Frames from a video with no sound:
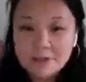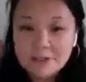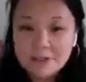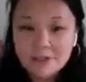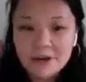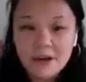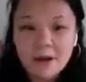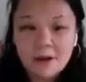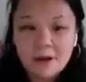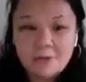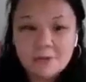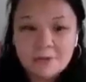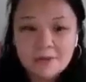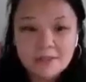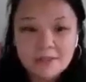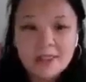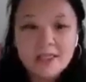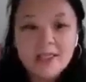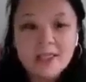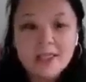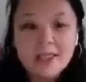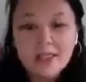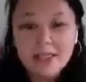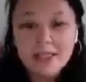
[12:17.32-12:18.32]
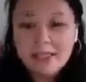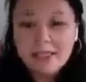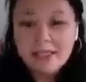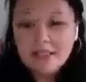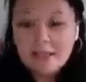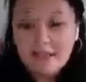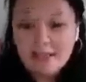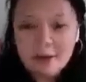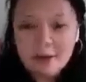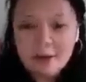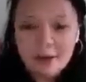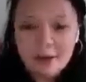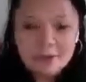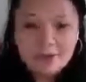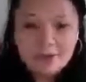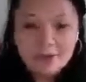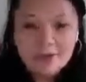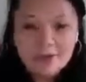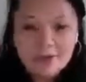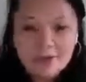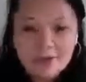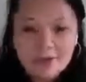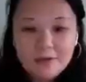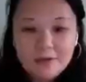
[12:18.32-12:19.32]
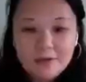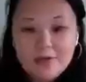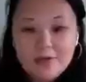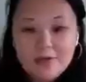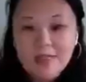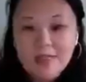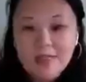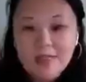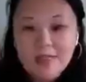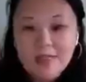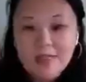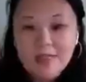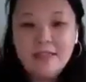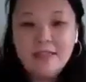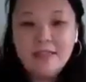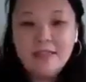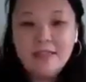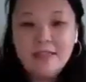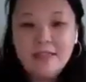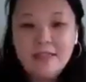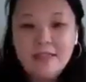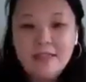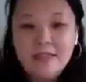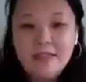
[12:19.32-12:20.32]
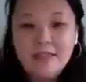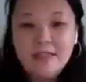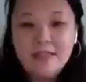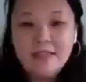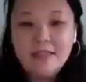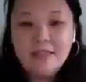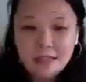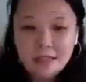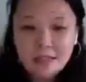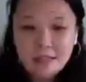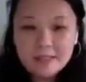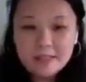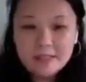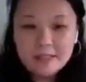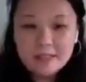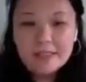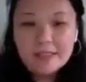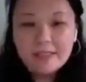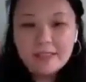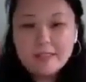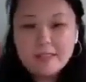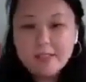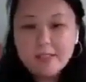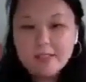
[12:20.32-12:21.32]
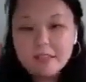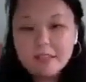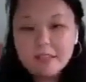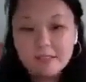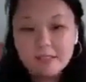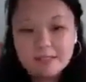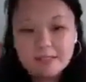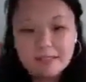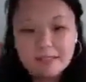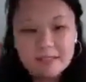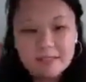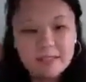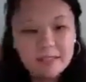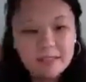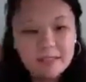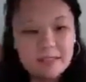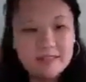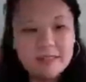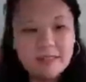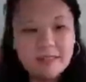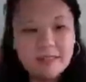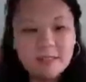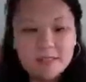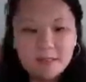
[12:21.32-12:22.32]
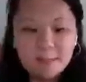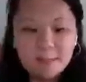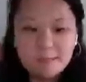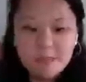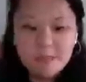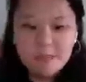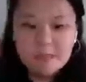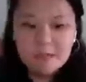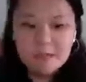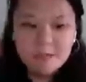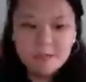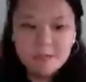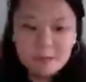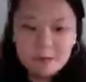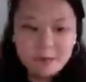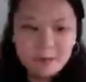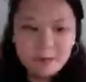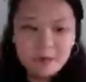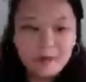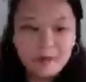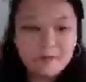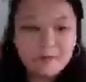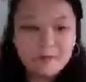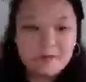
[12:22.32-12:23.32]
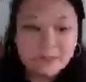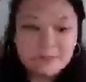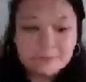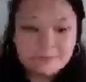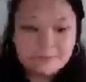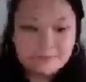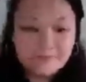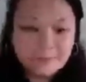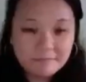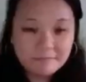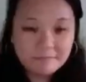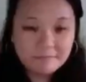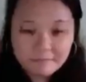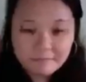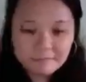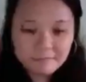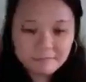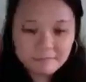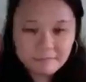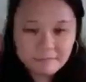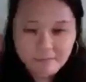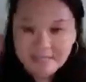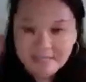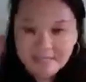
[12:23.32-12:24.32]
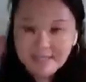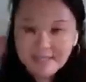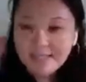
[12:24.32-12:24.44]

talks and workshops, they always go together. A little bit of the courses and certificates, and a little bit of your own.